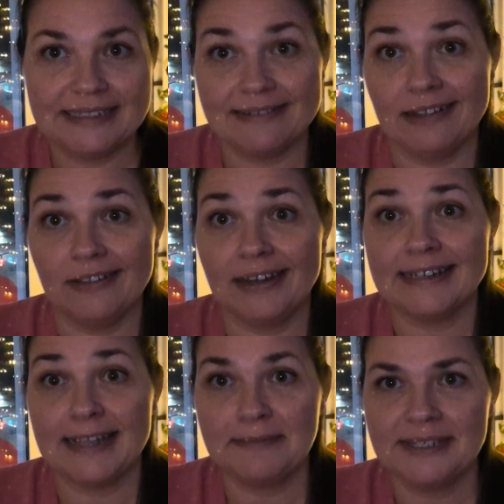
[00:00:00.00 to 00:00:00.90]
And a lot of
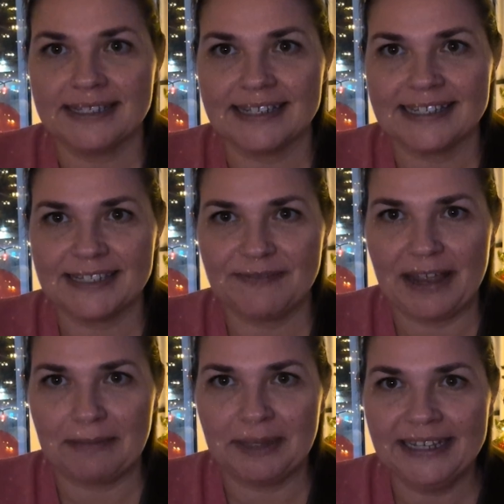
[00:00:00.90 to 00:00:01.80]
times it's because it's
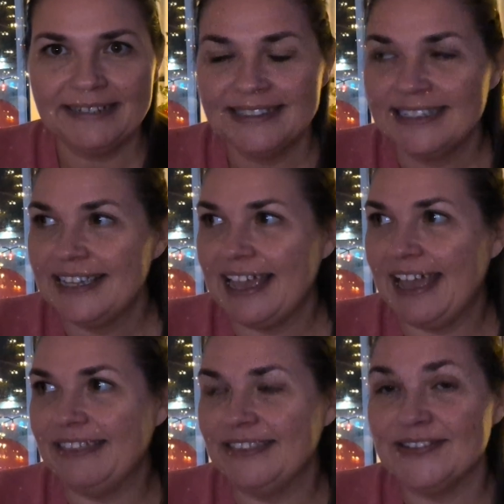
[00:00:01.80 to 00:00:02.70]
family
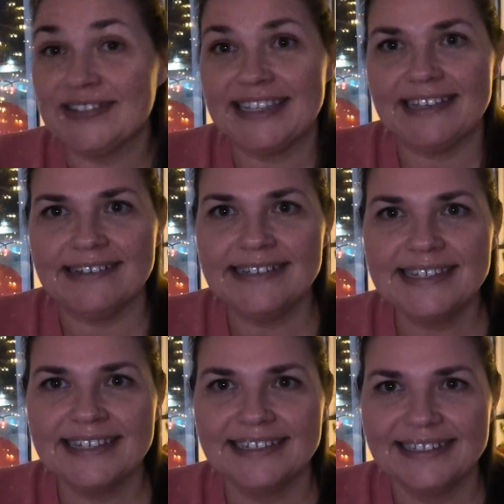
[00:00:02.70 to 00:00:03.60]
and there's
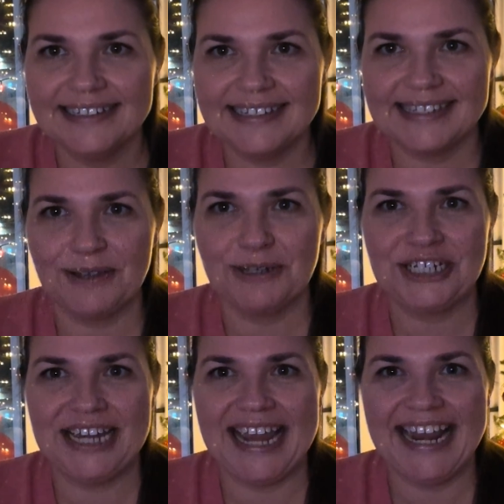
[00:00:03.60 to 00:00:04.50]
guilt
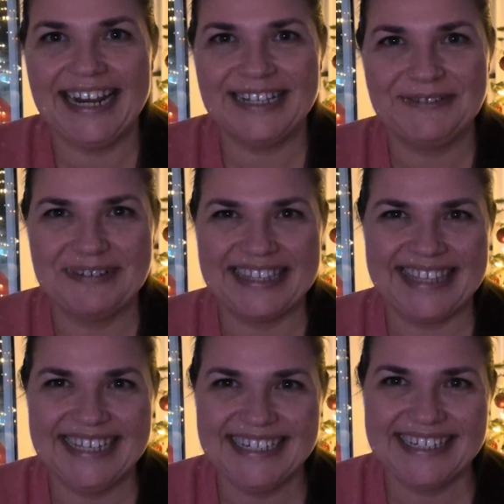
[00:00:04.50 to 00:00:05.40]
associated with
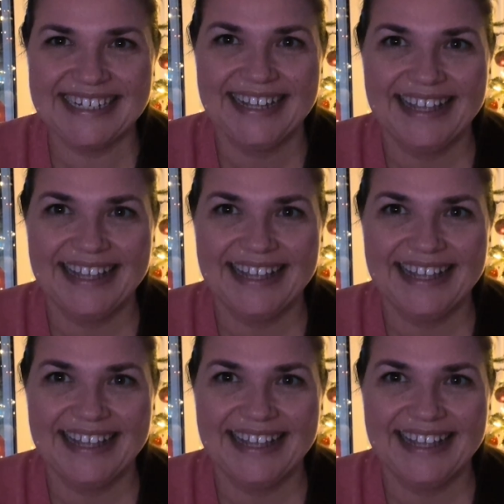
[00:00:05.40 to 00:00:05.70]
it.